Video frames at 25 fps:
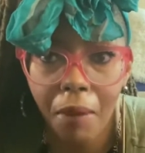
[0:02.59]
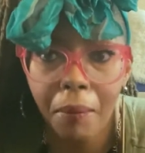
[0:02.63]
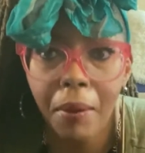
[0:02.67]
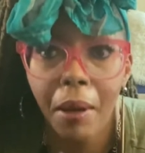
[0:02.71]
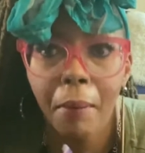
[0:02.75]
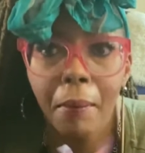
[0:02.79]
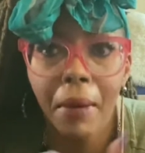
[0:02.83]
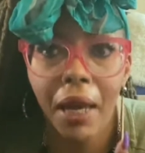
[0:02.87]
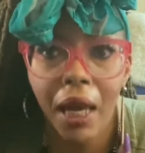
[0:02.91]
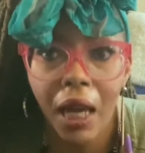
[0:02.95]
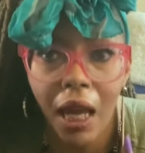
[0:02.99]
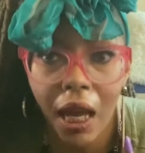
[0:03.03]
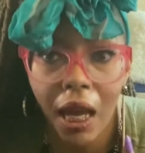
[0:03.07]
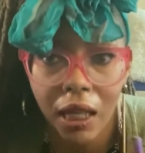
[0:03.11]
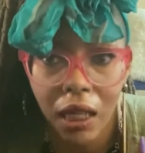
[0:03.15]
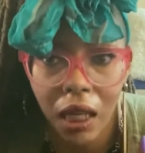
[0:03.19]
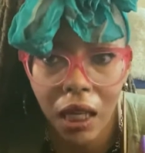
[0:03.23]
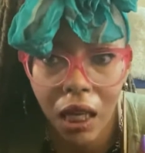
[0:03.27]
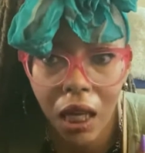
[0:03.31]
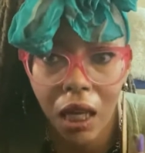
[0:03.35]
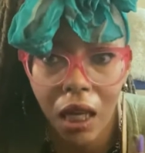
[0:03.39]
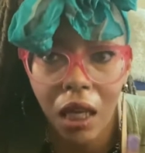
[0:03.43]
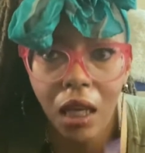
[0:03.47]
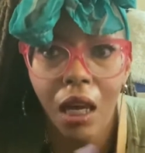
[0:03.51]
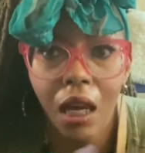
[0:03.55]
And I'm like, I
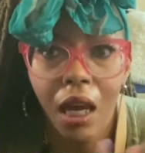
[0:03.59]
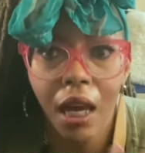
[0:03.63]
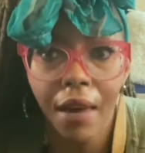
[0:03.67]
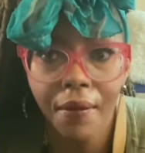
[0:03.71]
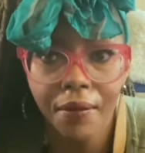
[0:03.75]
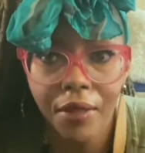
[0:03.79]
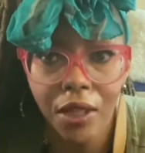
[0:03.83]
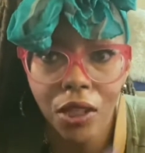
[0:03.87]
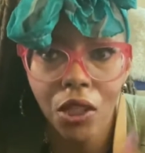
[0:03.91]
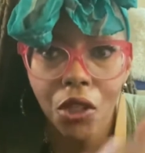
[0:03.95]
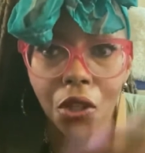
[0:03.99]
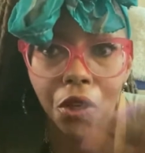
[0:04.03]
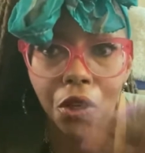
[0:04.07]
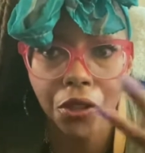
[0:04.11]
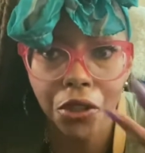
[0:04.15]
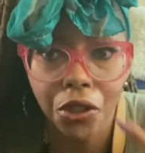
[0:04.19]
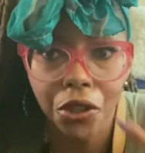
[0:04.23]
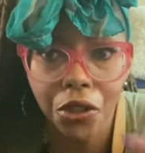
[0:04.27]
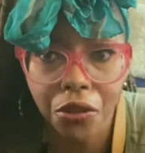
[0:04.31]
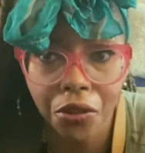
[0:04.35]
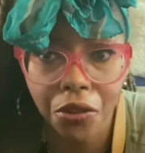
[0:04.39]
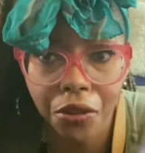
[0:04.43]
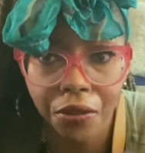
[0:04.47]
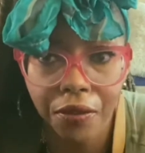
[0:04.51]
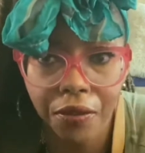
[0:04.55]
can't. I have to talk to
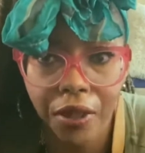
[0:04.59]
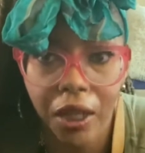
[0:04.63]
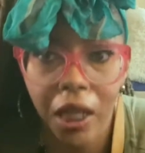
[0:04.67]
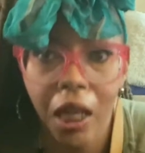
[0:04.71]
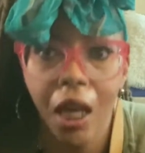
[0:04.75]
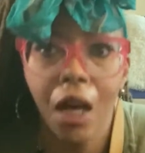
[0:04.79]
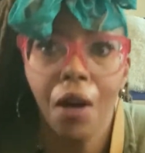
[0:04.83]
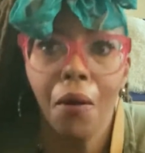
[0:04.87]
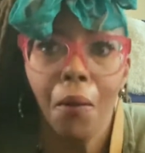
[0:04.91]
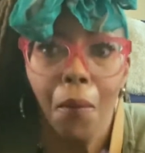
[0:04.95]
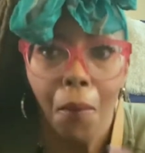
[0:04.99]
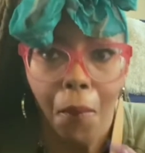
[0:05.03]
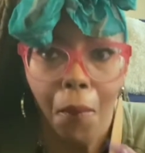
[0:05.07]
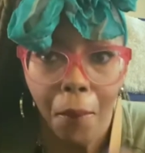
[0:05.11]
do the video.